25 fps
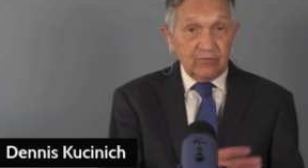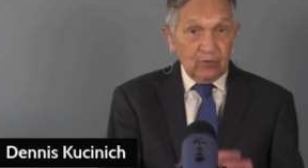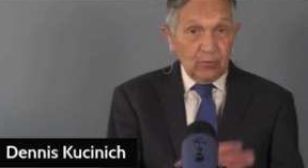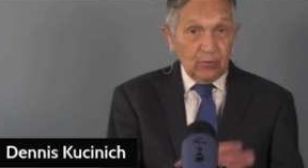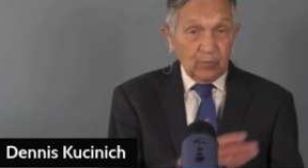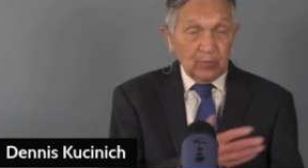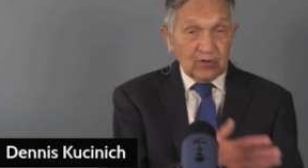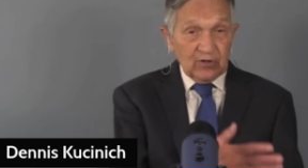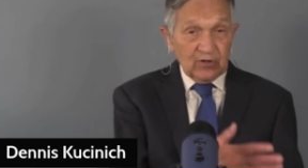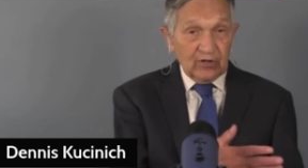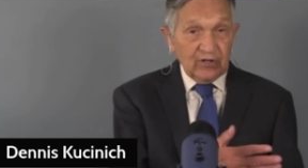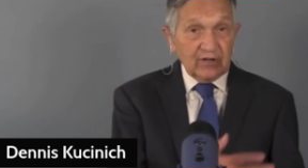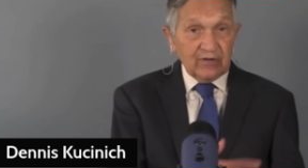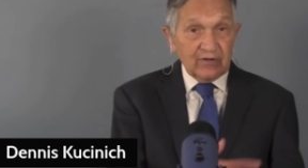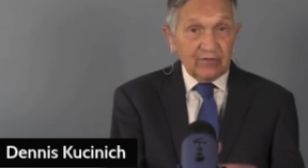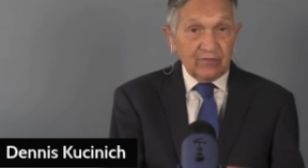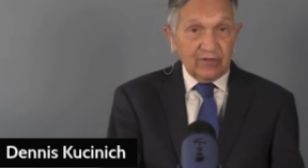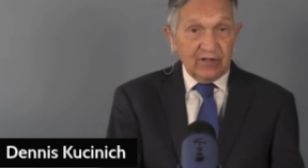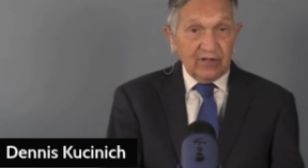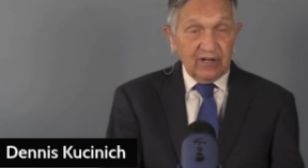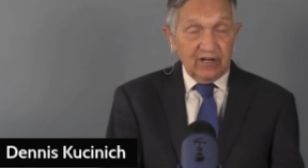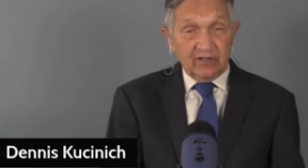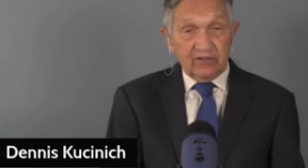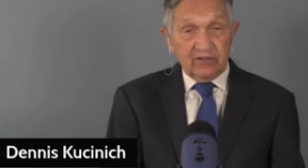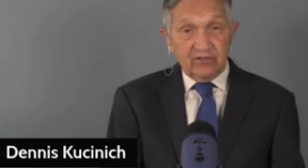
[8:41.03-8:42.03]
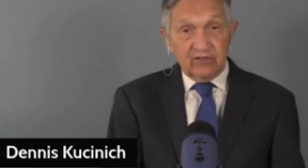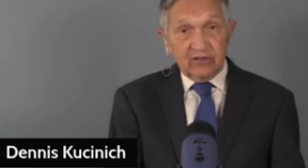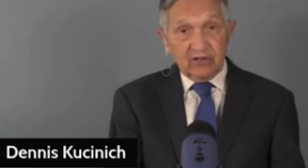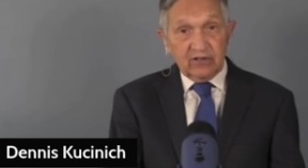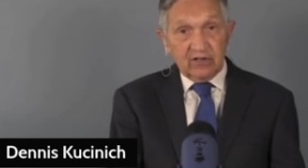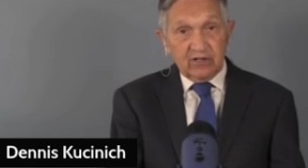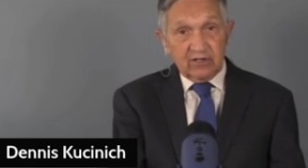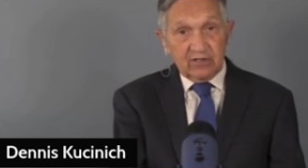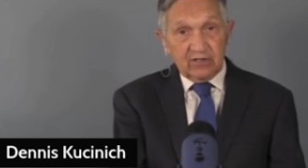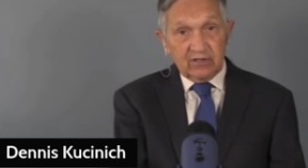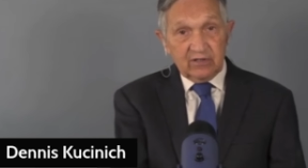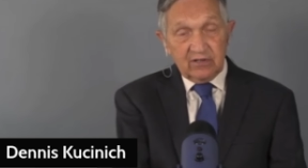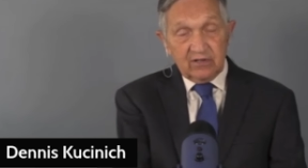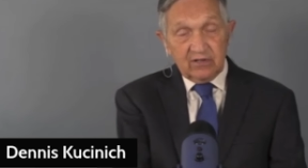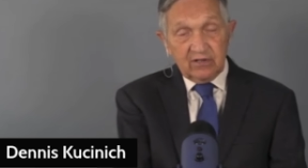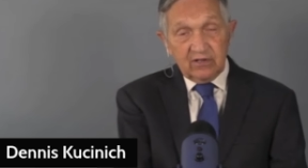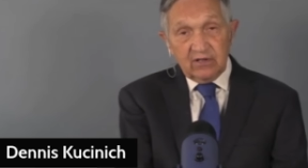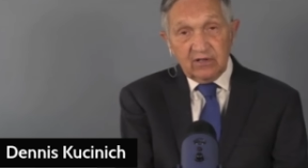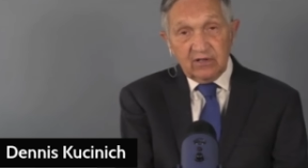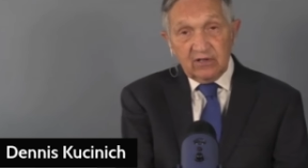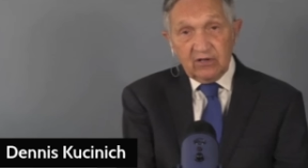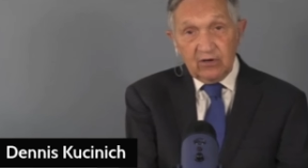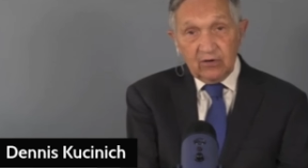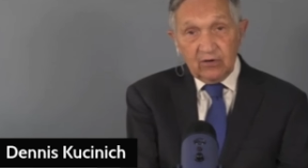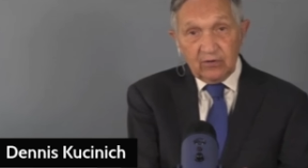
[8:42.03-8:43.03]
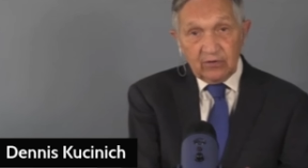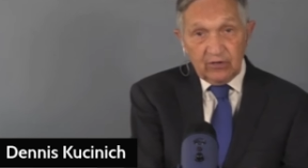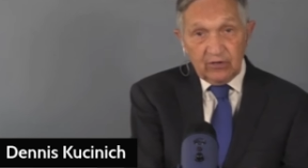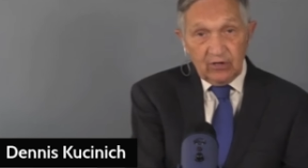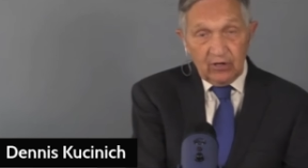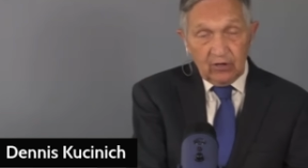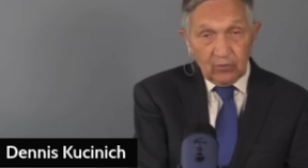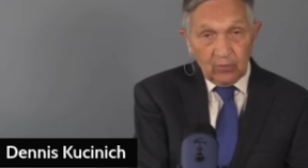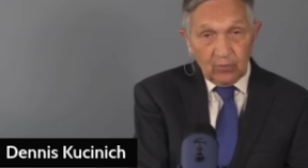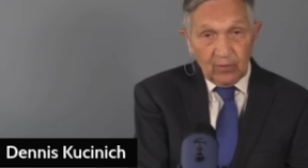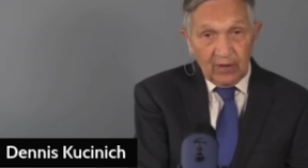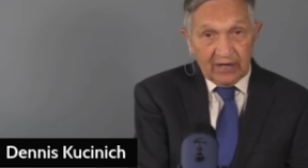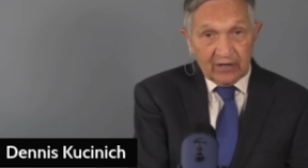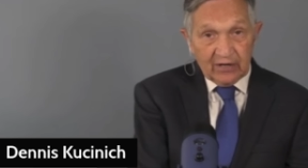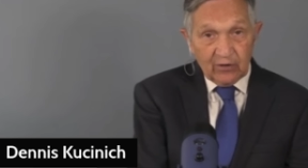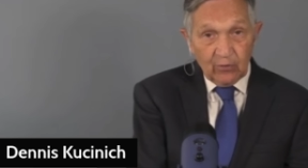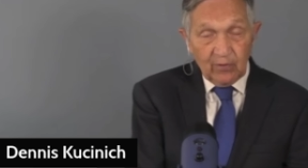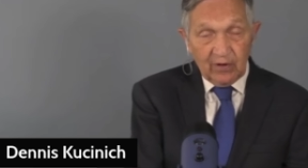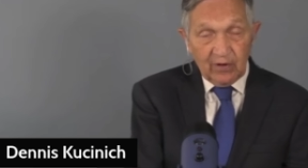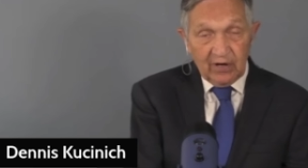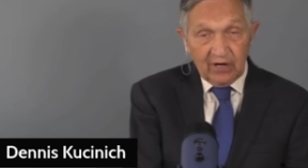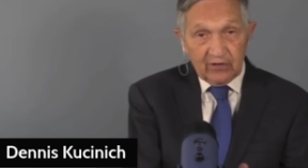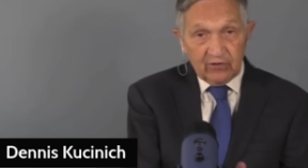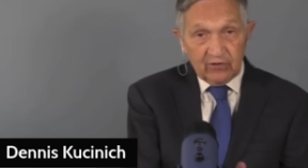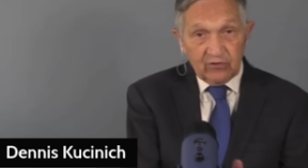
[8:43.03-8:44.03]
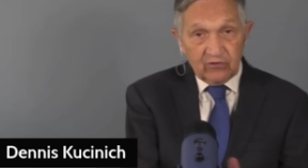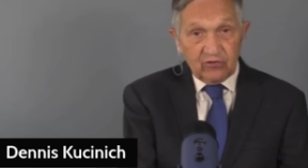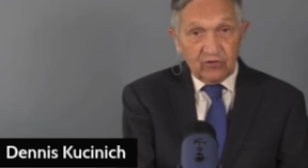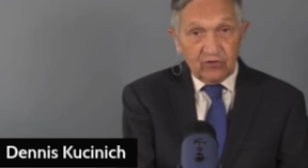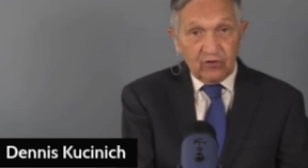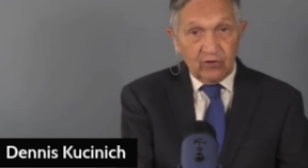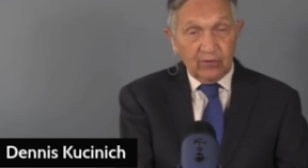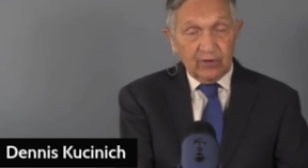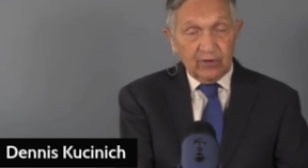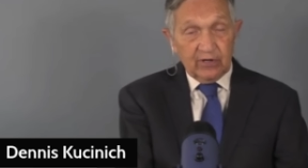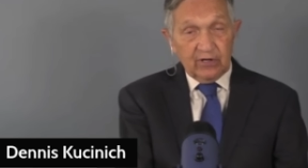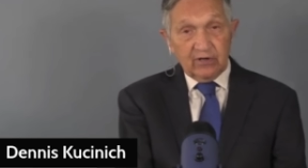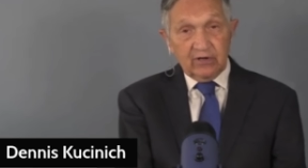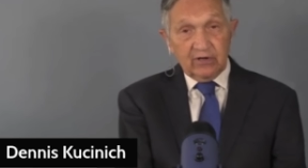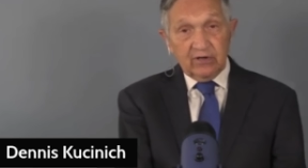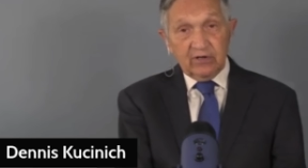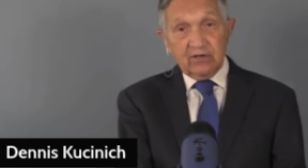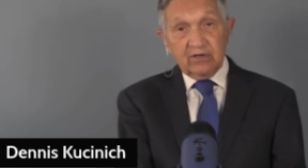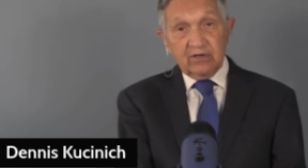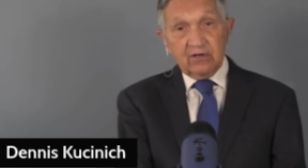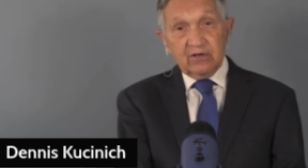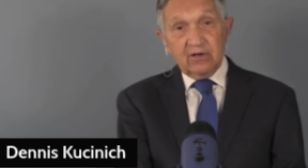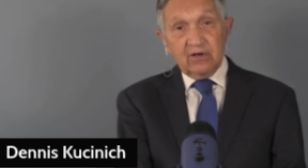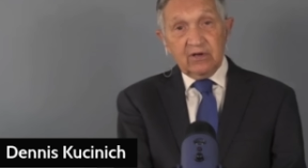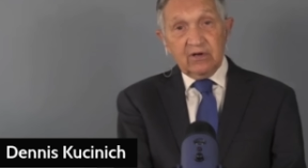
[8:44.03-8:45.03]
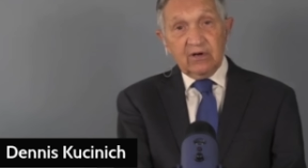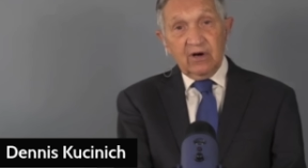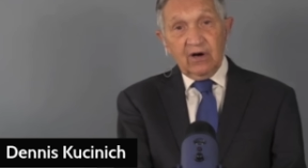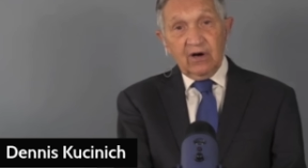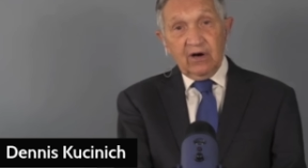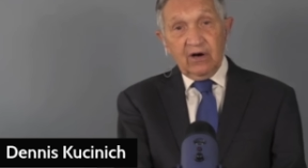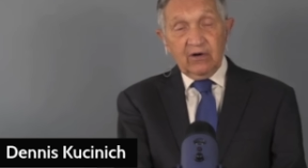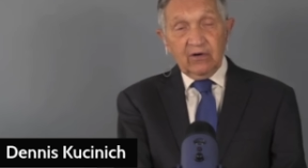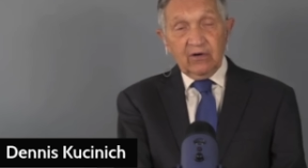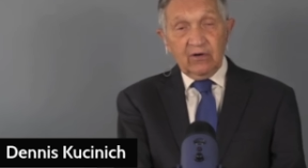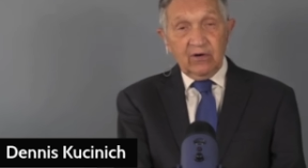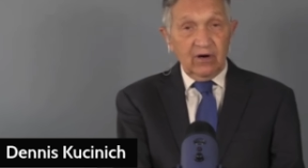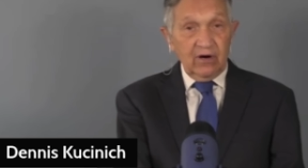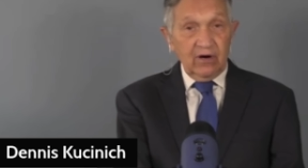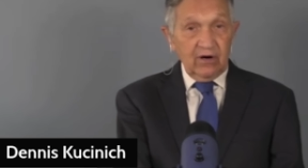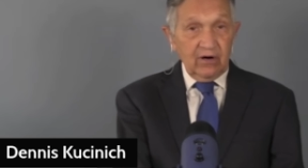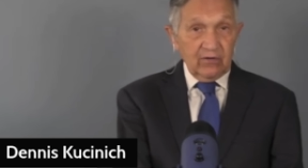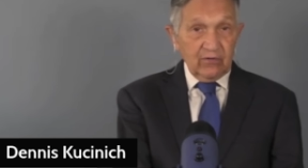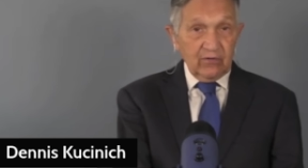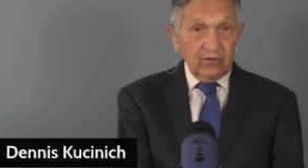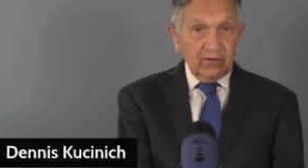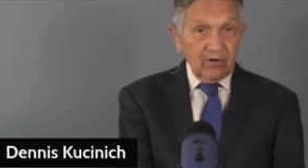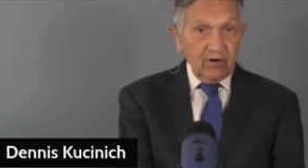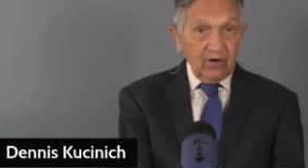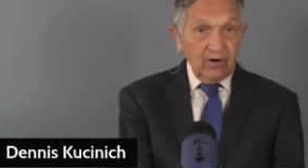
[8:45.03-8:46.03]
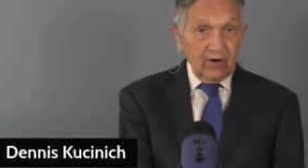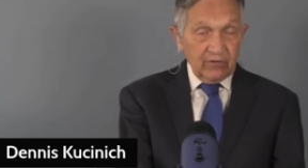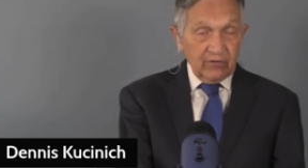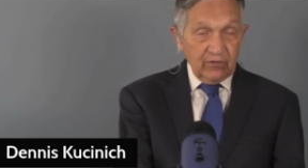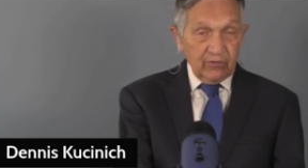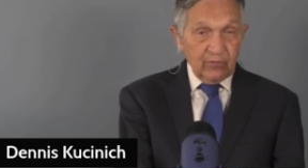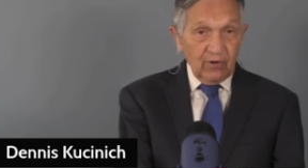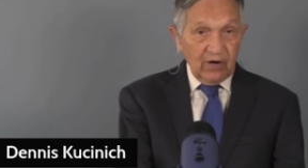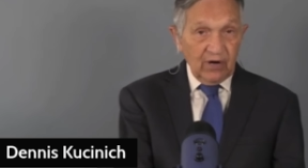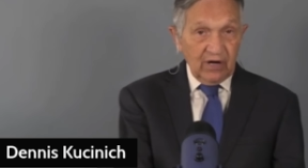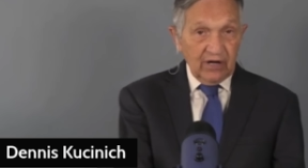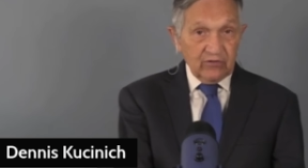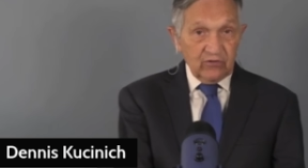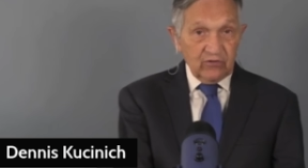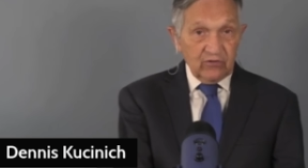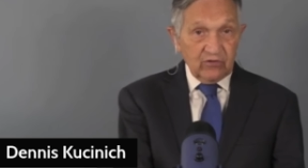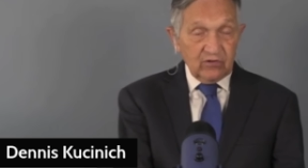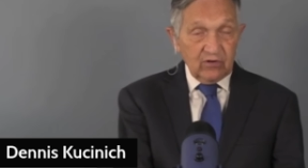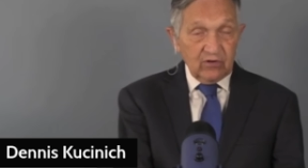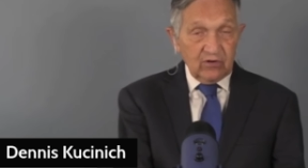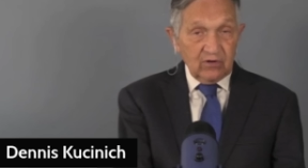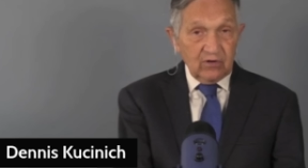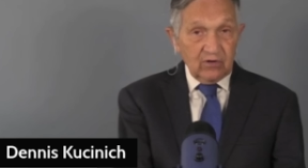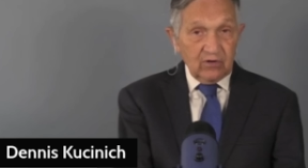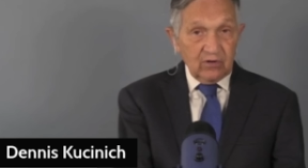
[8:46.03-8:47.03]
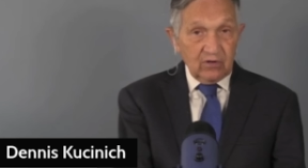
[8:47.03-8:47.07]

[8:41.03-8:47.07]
believe that, you know, Iraq, Iran, and Syria are threats,